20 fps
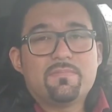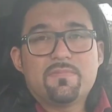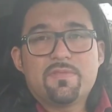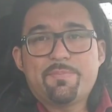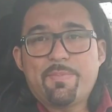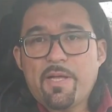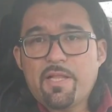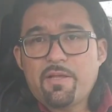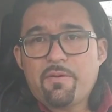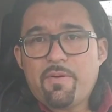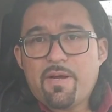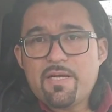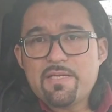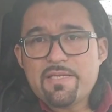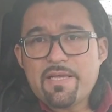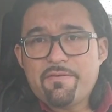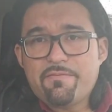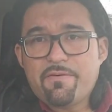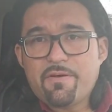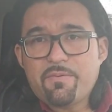
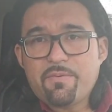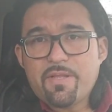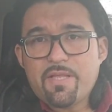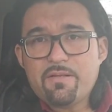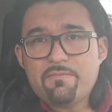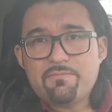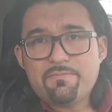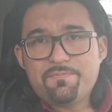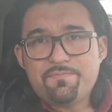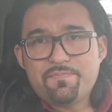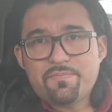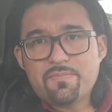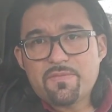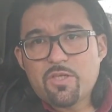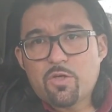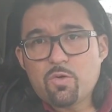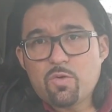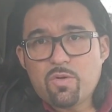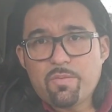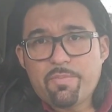Spelling-wise, have fun with it.
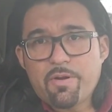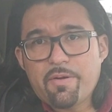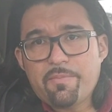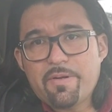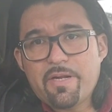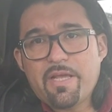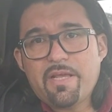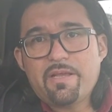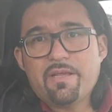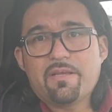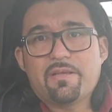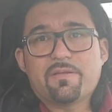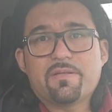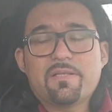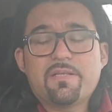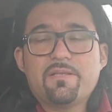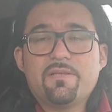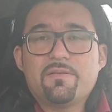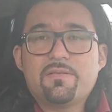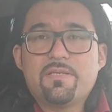Google Bourbonnais,
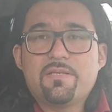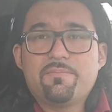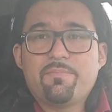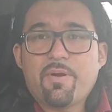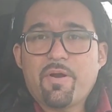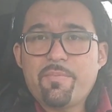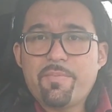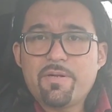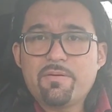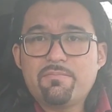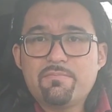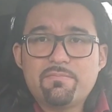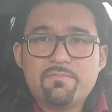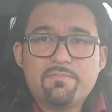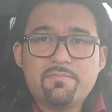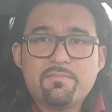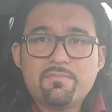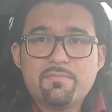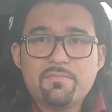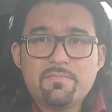you'll
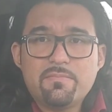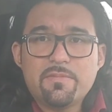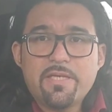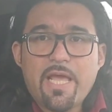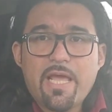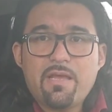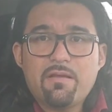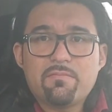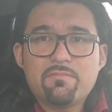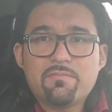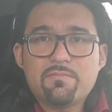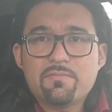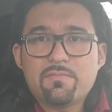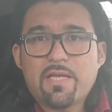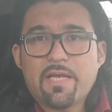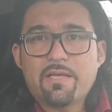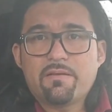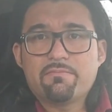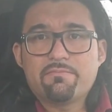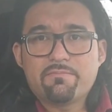Bourbonnais,
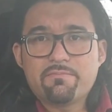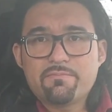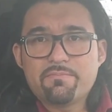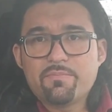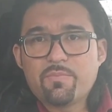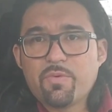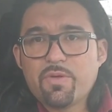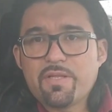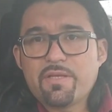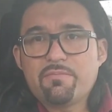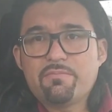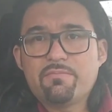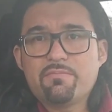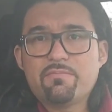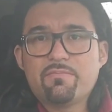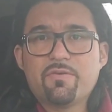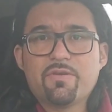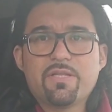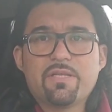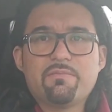like really
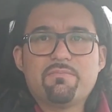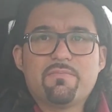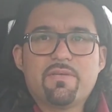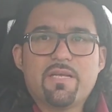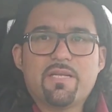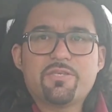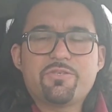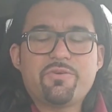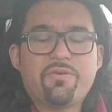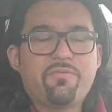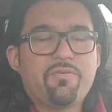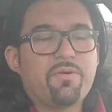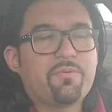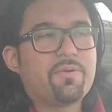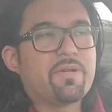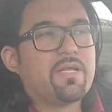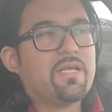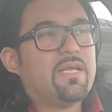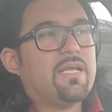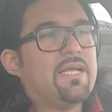kind of straightforward.